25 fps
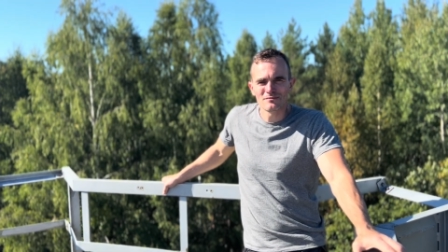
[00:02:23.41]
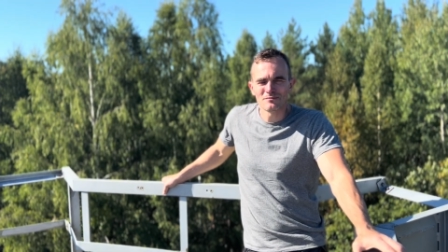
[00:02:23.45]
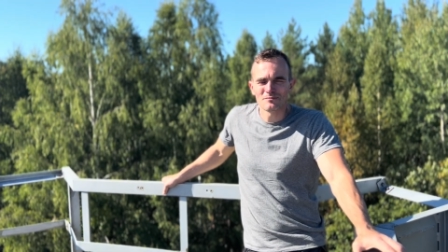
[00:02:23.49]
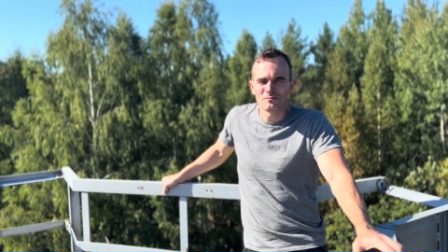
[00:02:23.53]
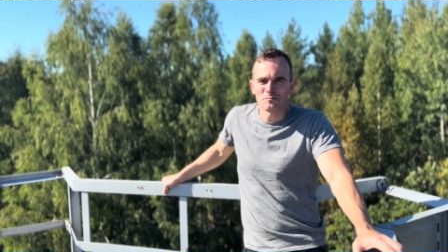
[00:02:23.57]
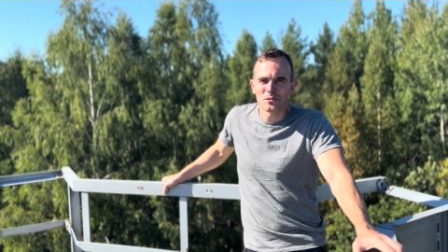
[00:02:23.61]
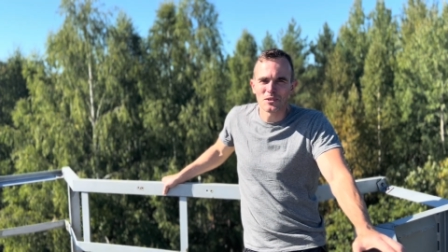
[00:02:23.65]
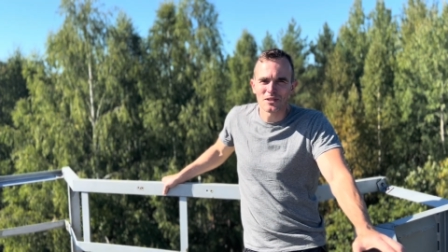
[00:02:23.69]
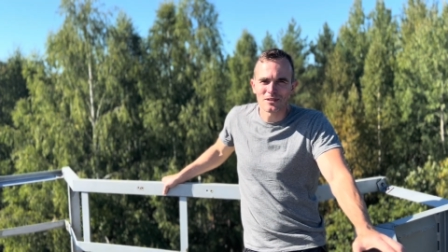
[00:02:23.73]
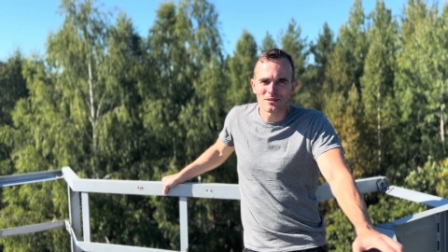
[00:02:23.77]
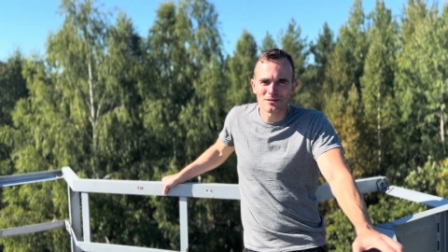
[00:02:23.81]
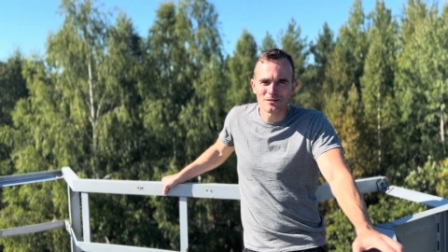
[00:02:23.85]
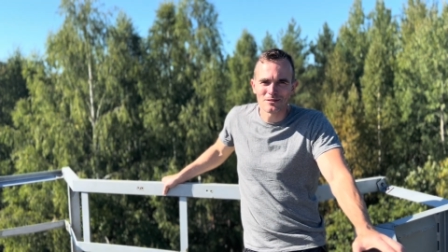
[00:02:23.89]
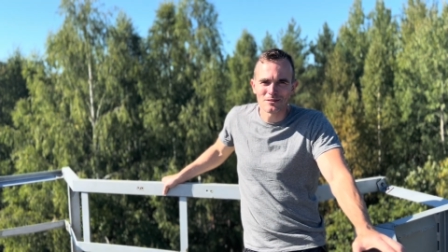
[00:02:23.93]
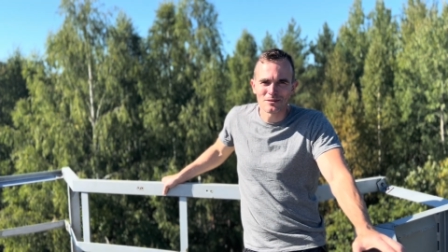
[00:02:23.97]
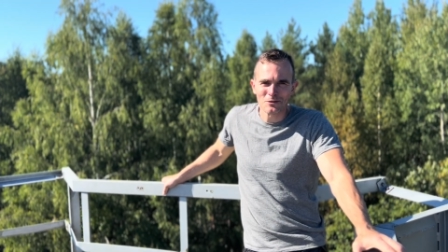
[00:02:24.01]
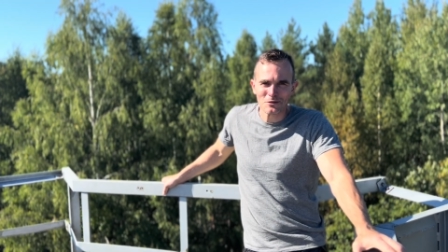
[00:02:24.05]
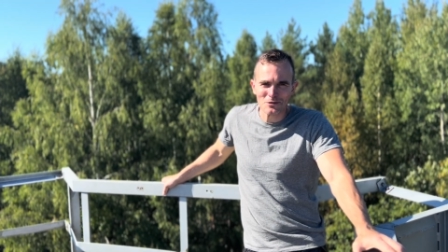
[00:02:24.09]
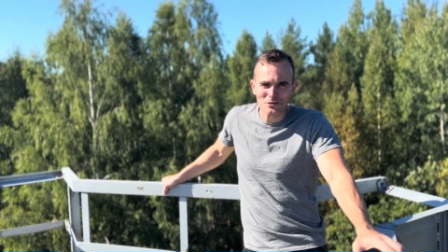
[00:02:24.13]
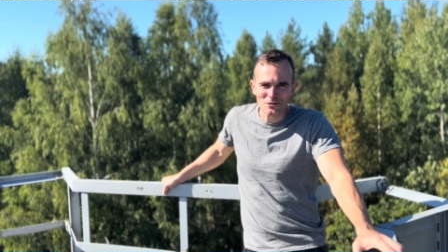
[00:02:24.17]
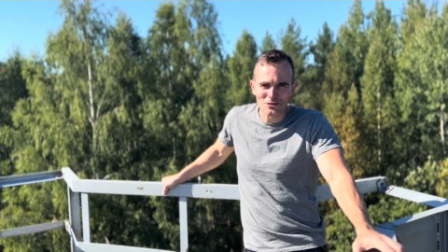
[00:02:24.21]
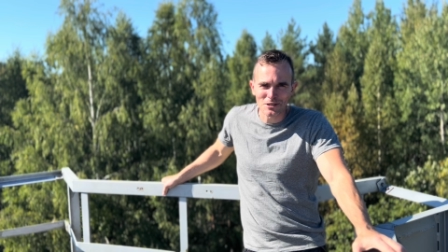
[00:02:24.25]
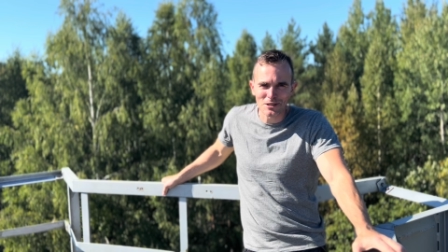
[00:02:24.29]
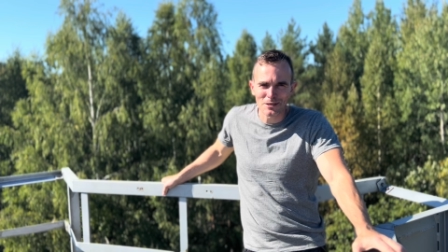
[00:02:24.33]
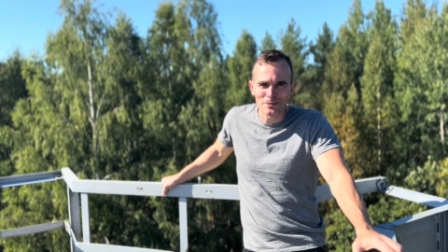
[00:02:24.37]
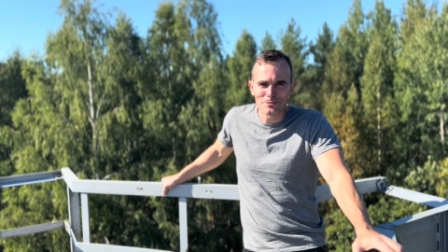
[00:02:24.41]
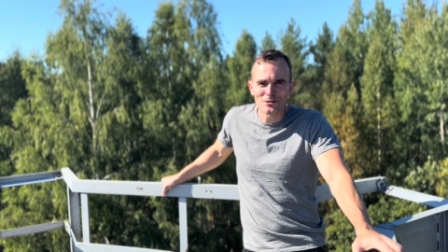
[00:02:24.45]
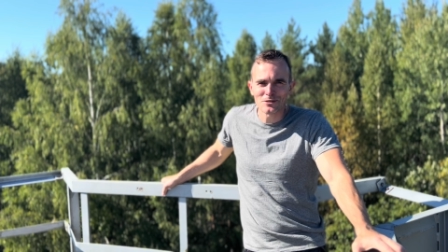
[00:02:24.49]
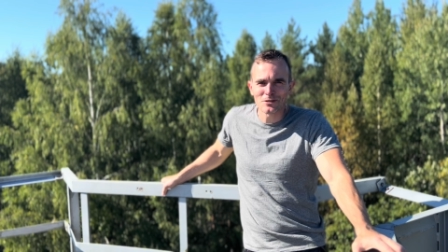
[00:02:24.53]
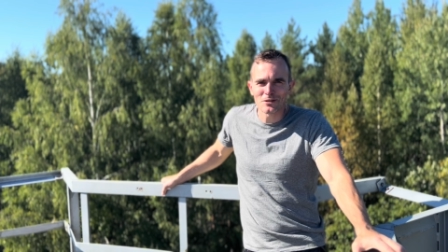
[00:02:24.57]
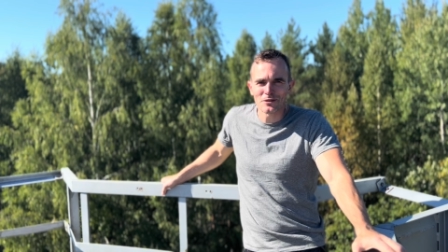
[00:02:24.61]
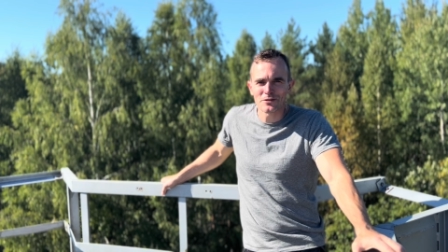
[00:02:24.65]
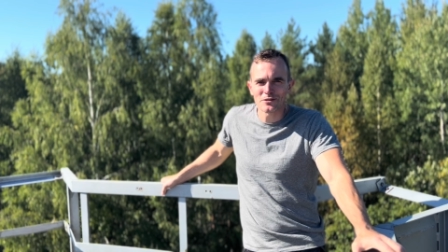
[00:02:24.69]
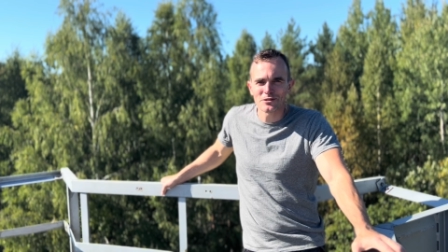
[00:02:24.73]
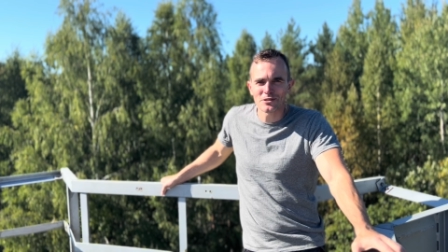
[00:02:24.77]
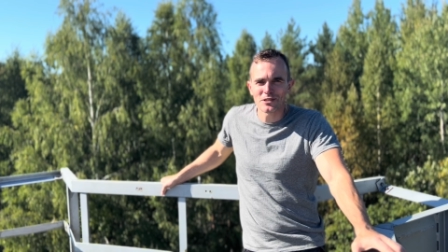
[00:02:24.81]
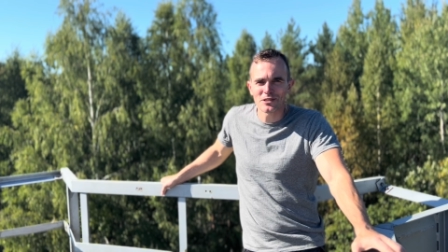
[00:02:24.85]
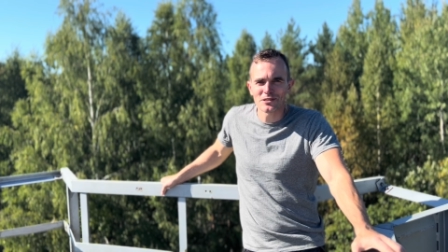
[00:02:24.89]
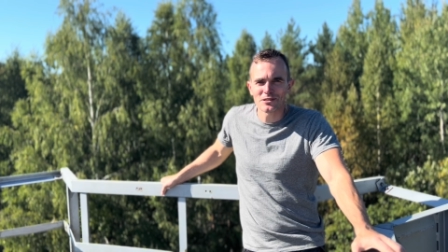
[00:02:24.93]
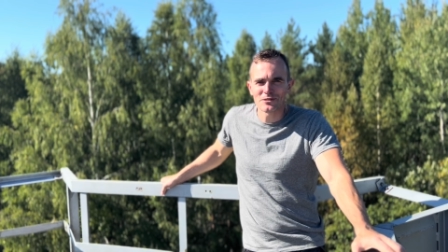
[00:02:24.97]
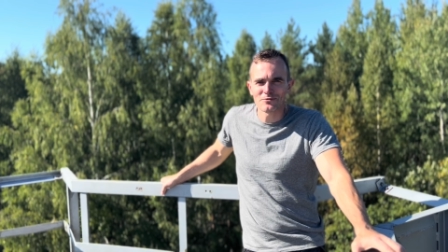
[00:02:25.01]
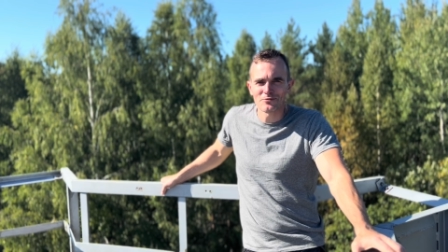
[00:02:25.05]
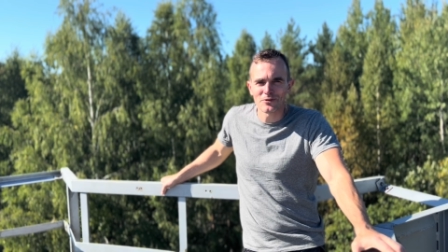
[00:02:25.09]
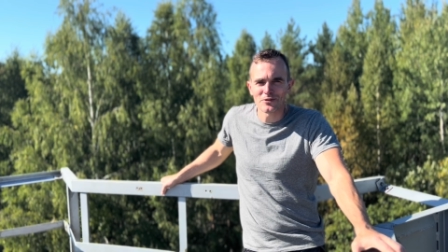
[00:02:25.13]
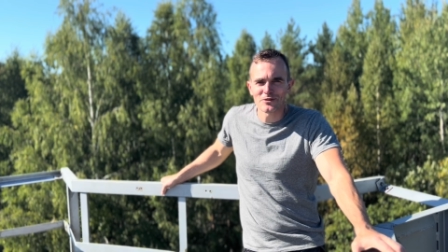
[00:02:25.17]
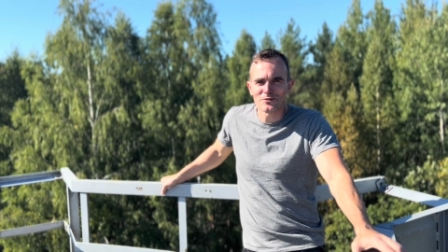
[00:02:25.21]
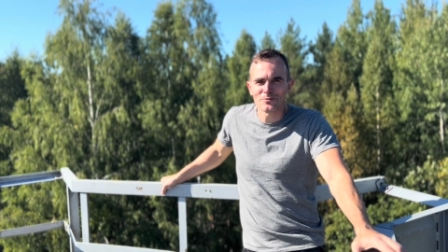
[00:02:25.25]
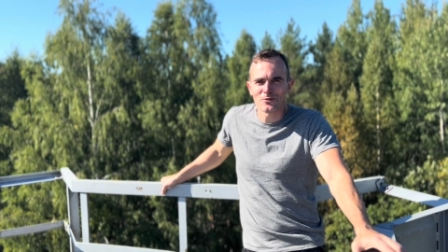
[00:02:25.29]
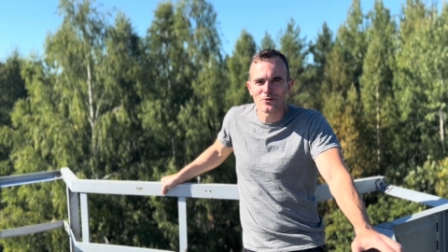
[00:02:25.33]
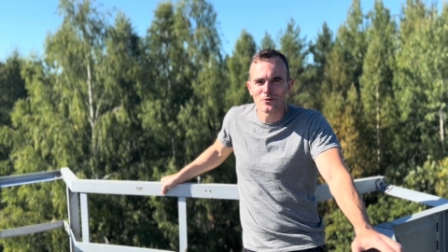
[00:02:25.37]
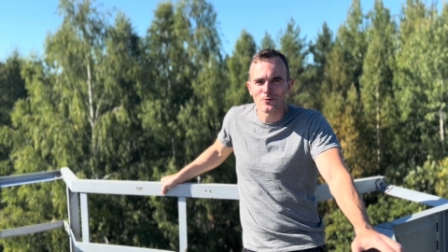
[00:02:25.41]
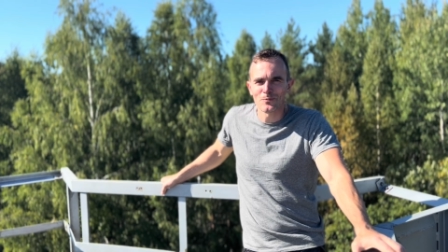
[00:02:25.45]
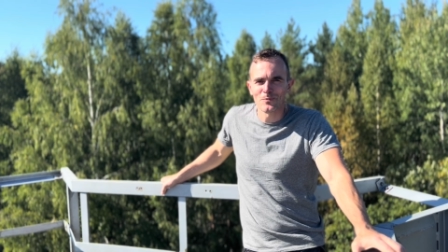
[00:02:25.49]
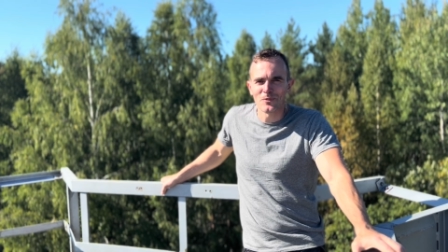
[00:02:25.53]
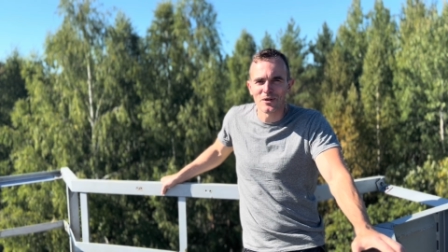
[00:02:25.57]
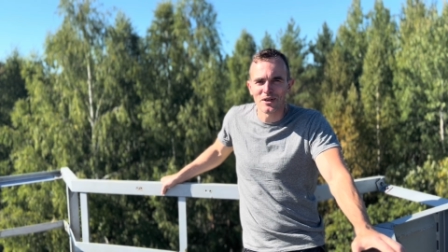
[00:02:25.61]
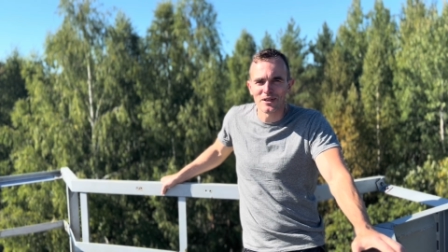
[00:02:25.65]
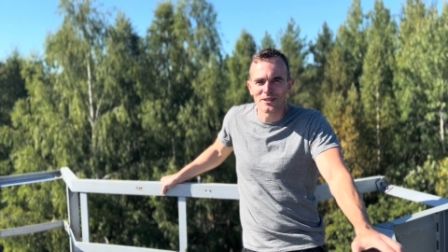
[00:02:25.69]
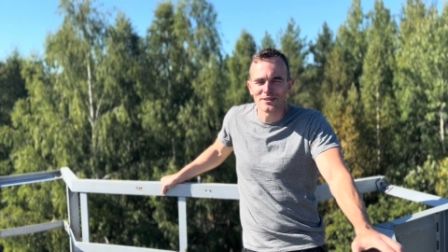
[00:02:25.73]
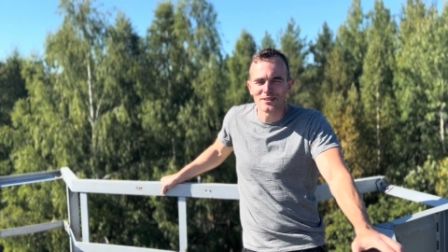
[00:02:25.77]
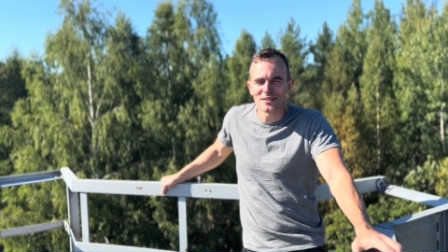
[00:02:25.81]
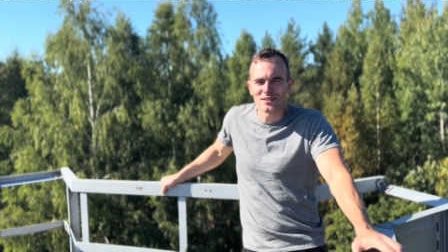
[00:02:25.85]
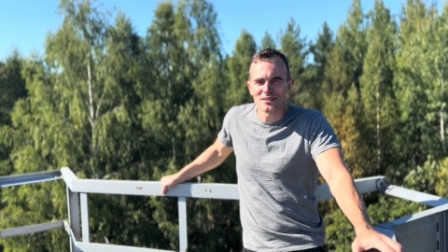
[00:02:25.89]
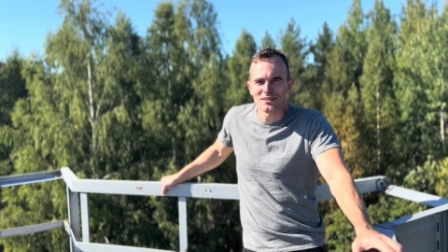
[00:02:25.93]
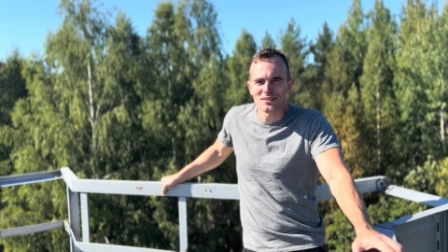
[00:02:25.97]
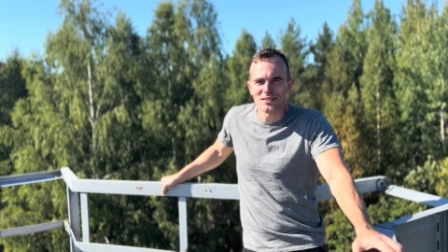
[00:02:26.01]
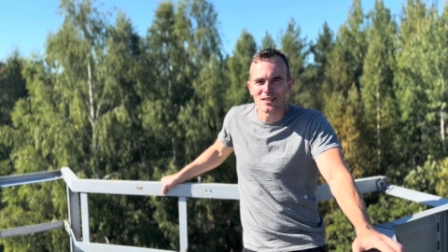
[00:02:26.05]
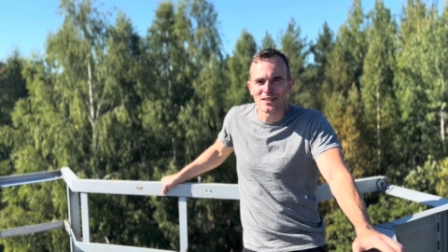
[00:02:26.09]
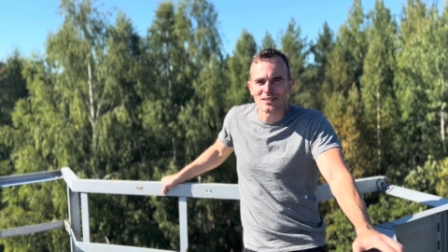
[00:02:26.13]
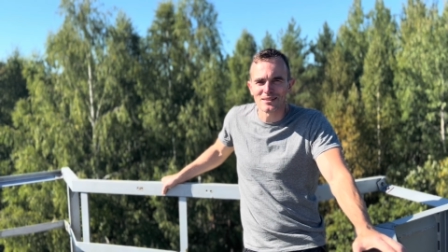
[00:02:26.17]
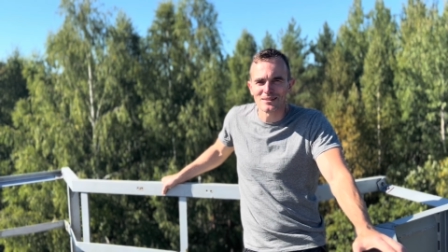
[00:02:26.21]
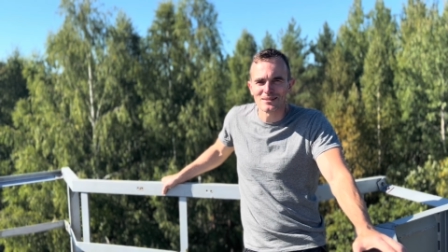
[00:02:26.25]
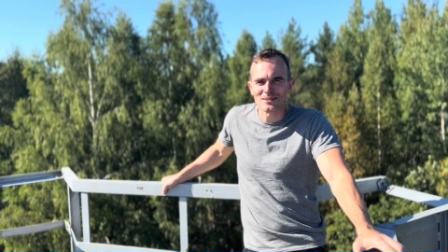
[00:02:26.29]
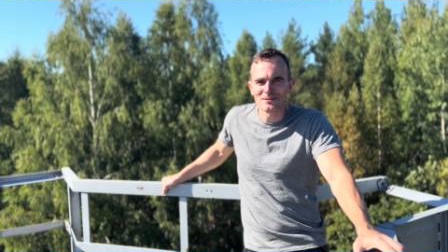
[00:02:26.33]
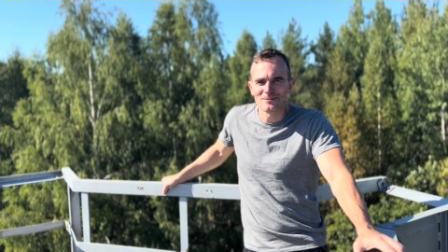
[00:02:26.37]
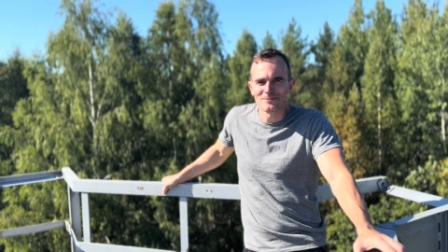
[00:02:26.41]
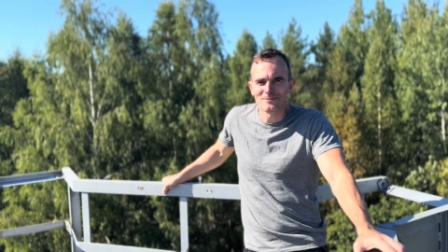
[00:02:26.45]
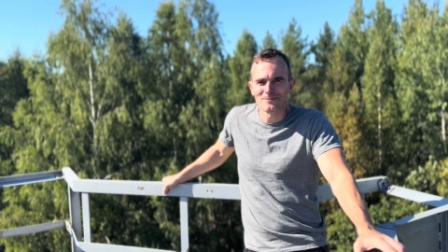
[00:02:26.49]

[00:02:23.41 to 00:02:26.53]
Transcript: but conscript soldiers was from Baltic states.